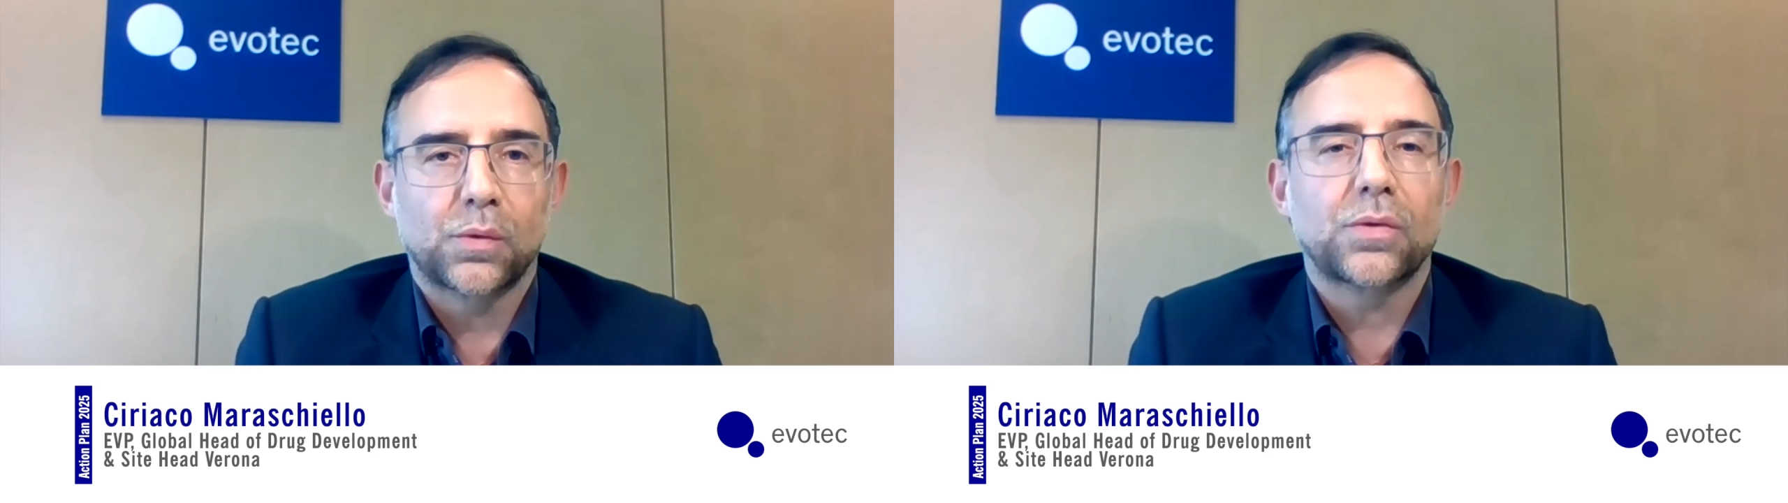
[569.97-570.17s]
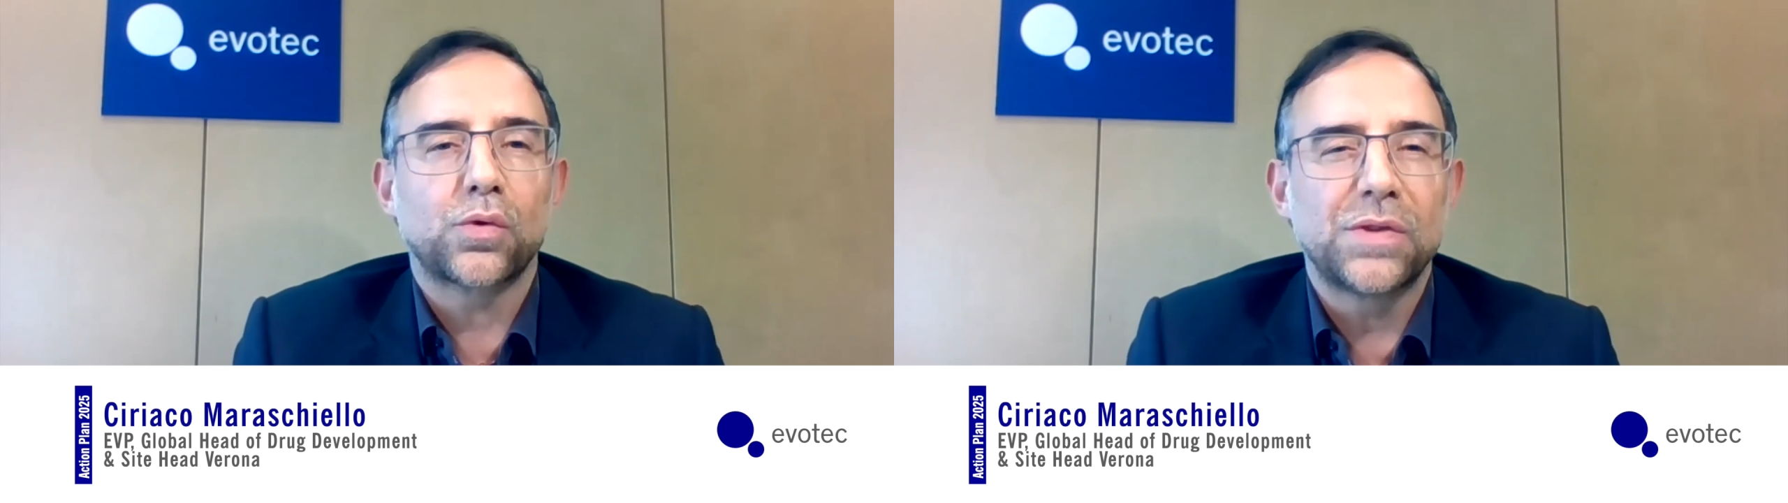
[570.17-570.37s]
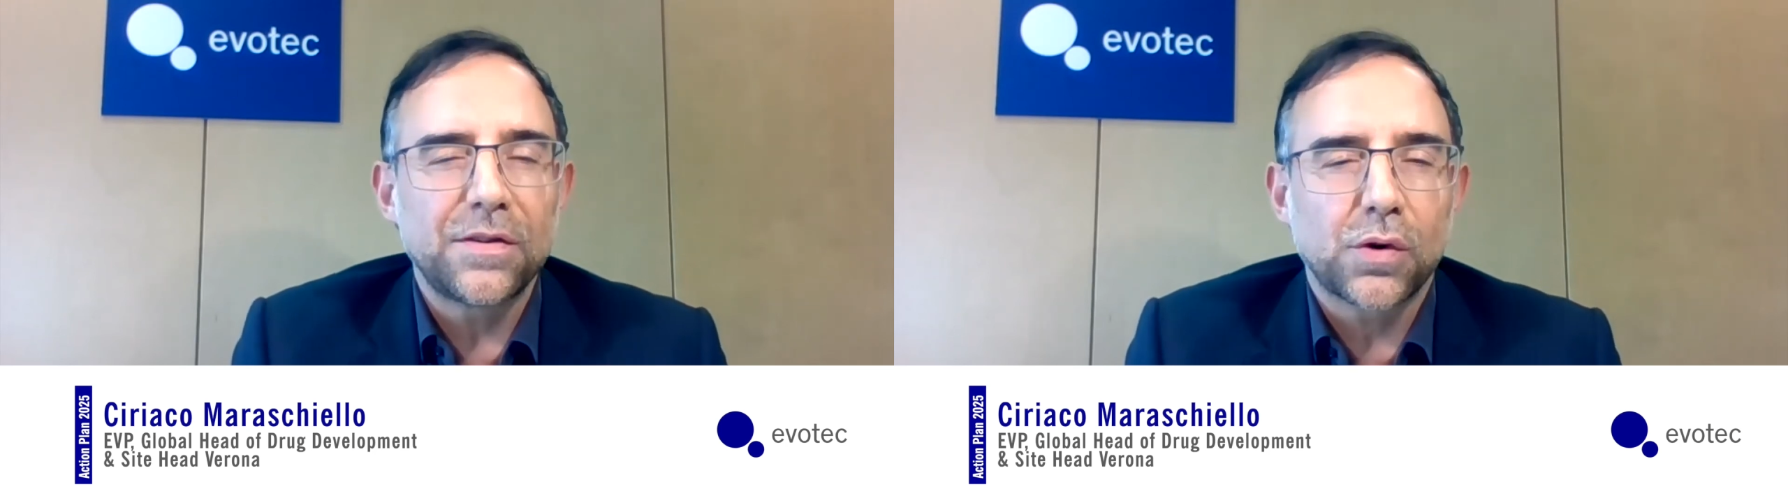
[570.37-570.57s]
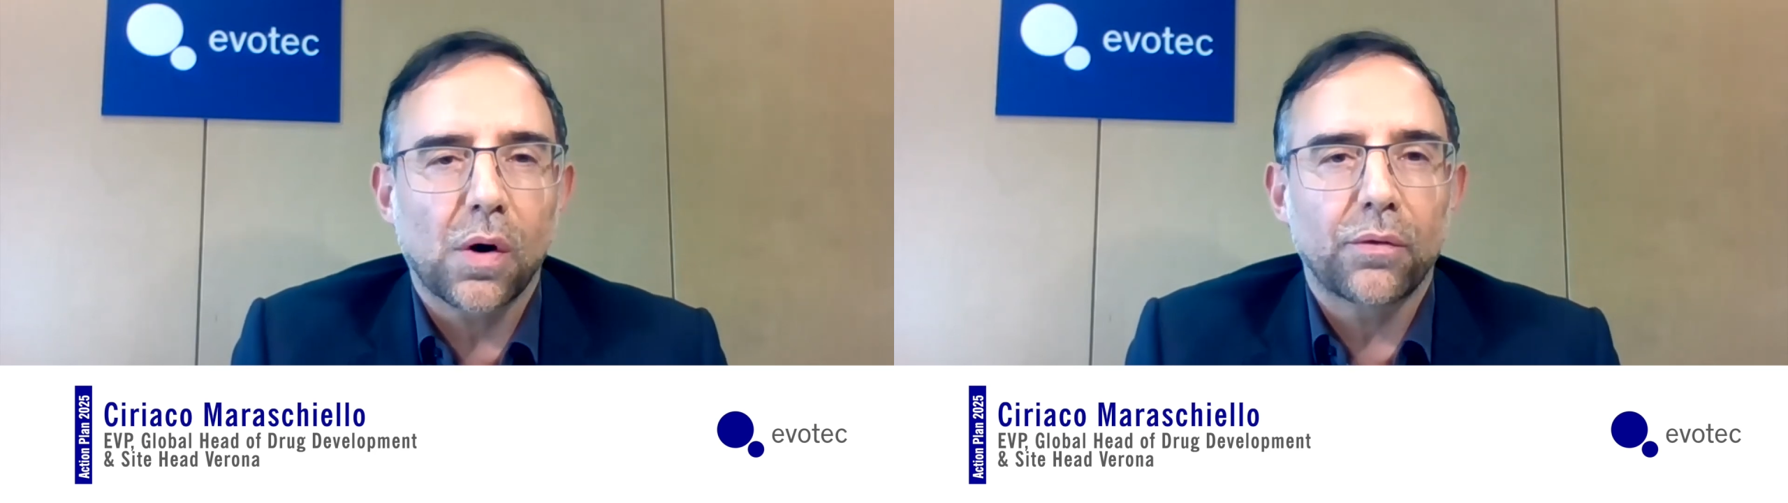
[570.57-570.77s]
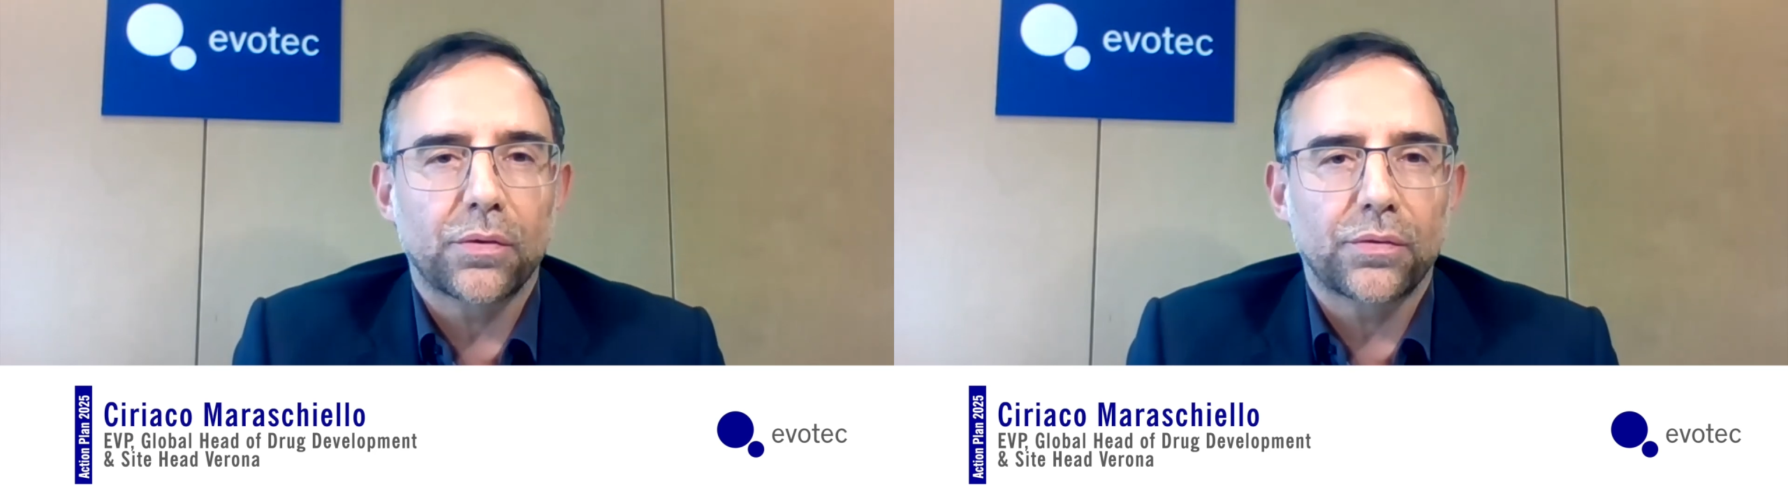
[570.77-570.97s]
to
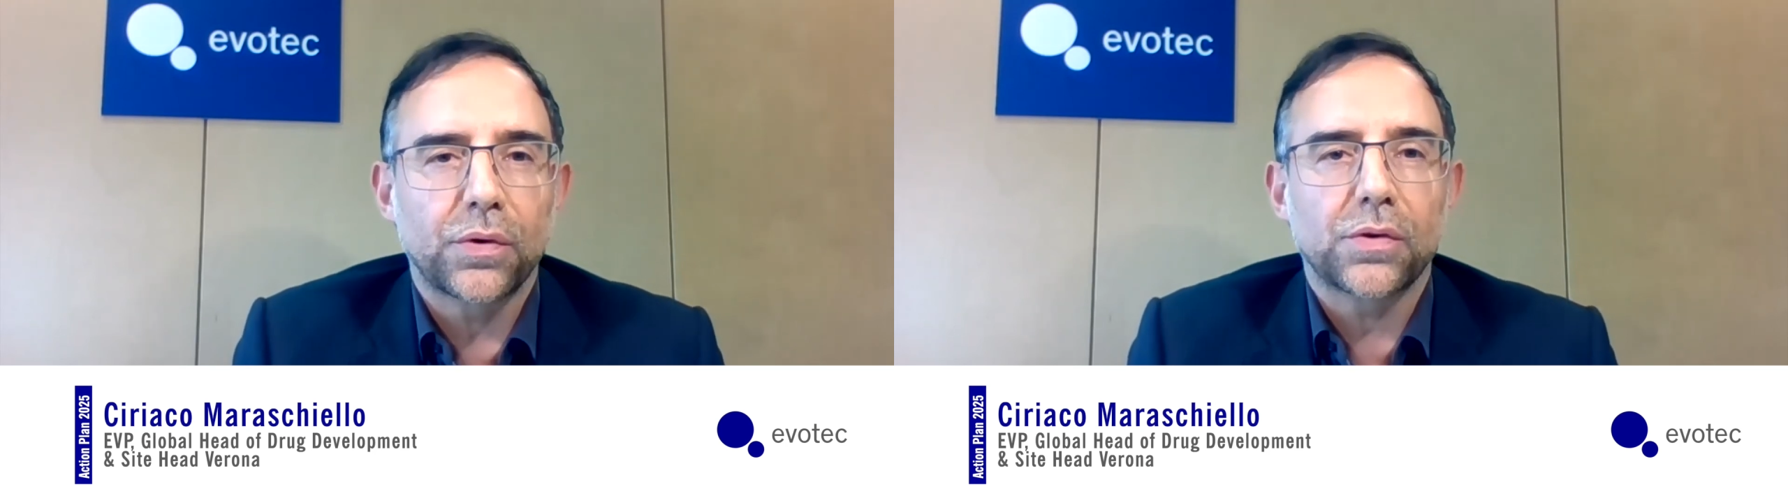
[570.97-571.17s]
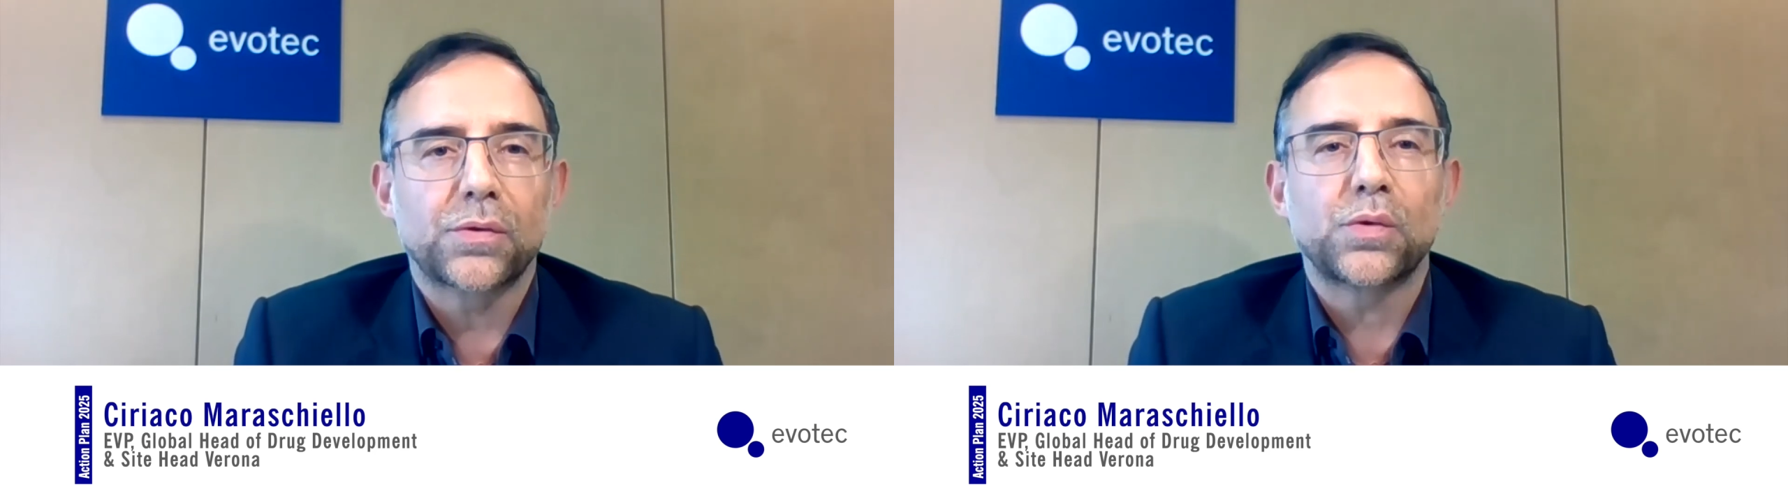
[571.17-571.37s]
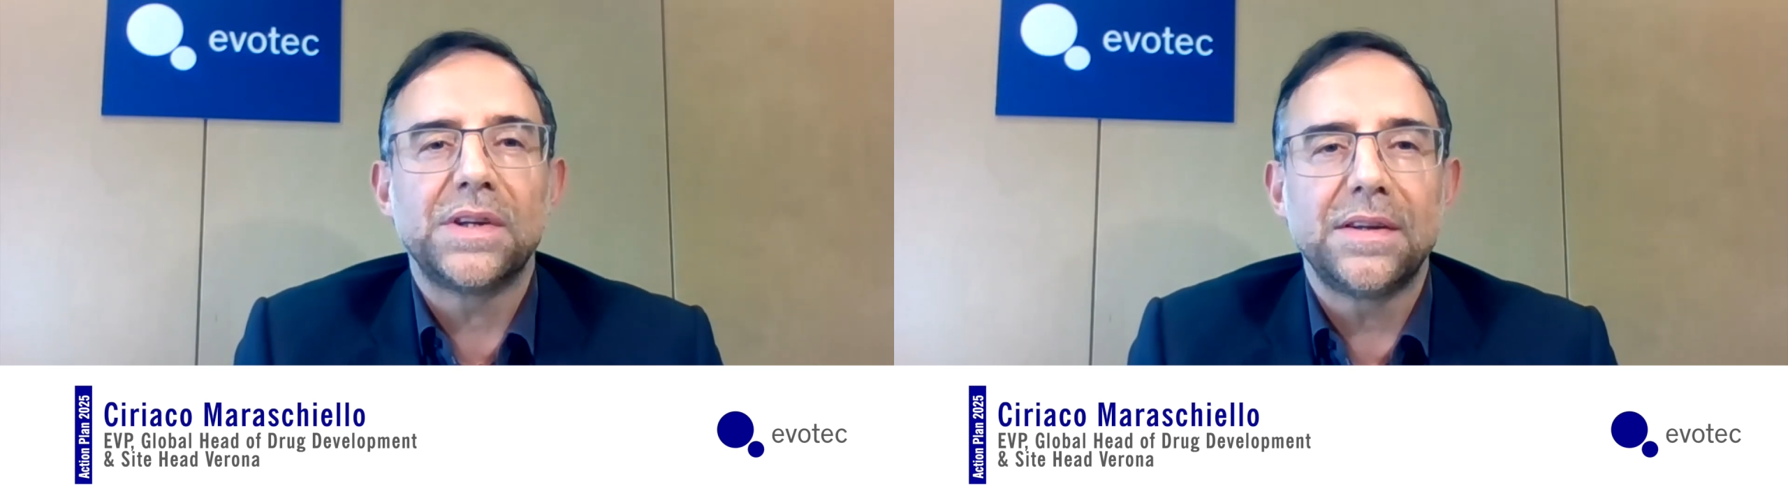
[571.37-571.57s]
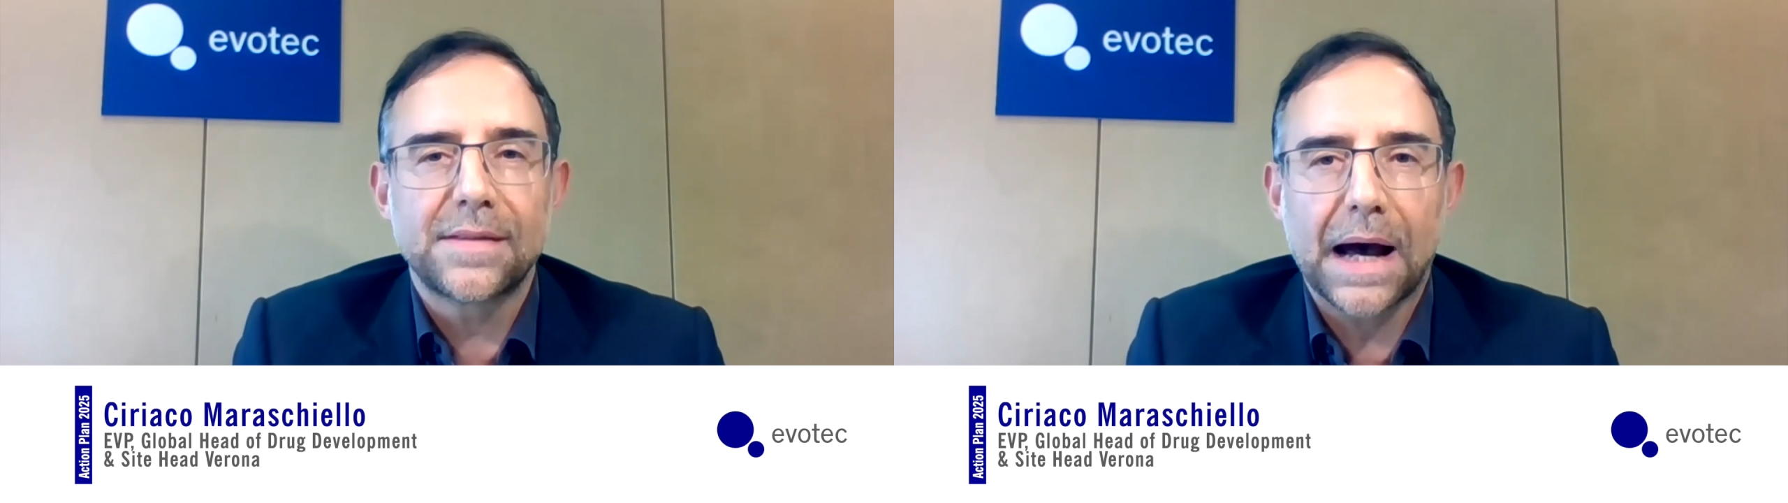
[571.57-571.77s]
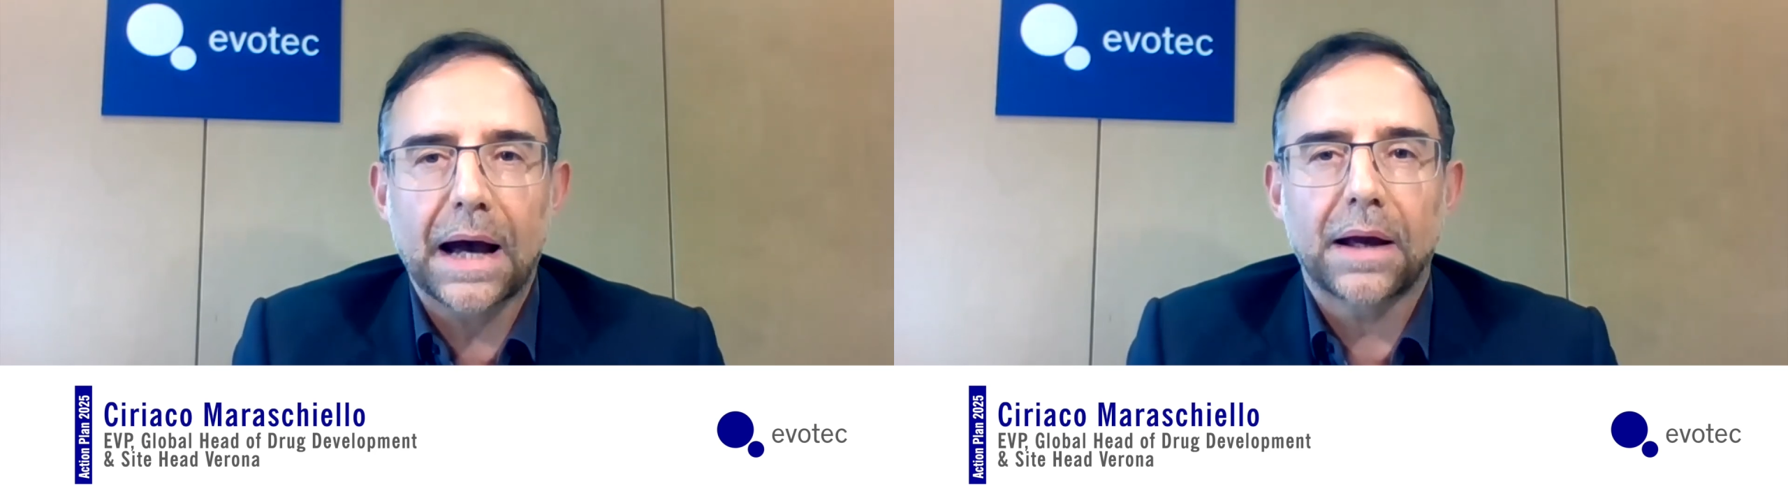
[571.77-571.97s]
discover first, to
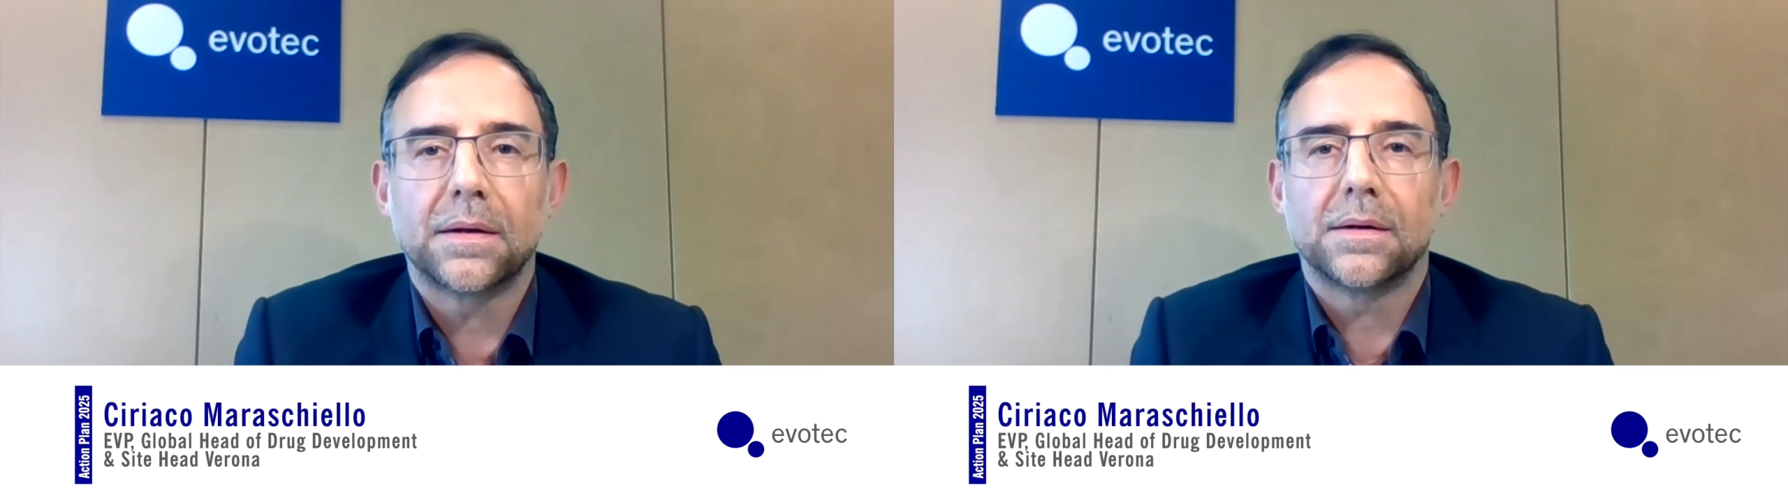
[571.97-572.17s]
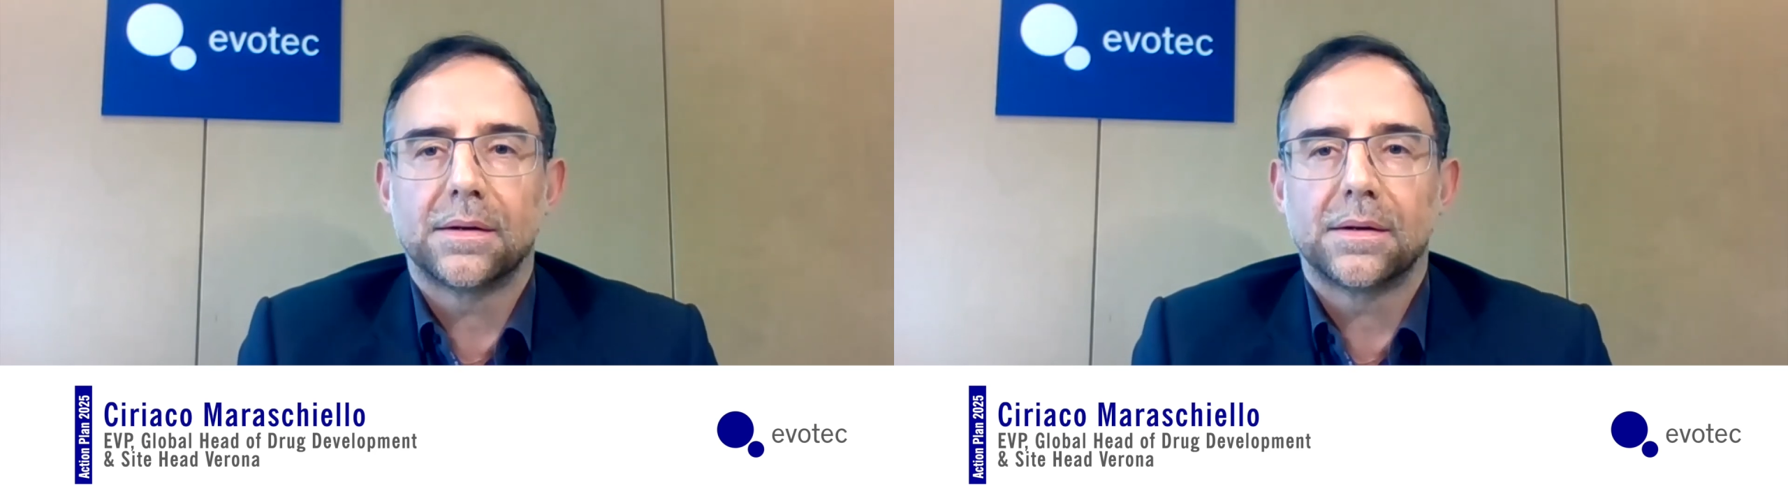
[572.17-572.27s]
design,